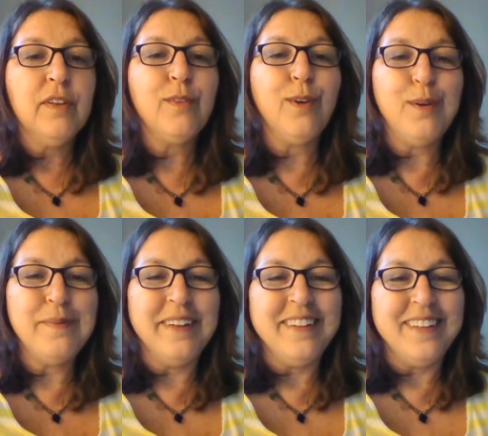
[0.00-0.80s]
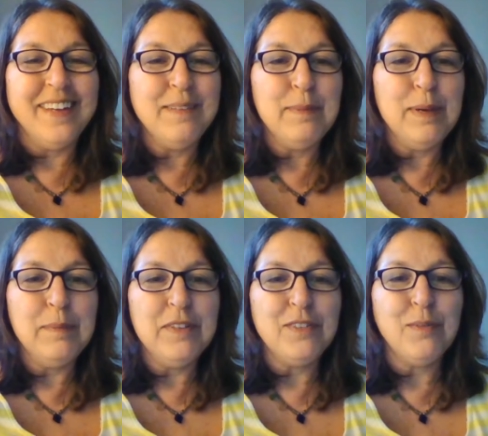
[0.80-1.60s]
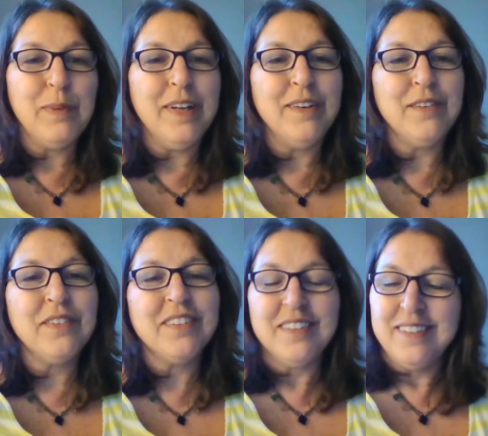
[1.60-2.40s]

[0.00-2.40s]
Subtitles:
Sorry about that, my Mr. Butters.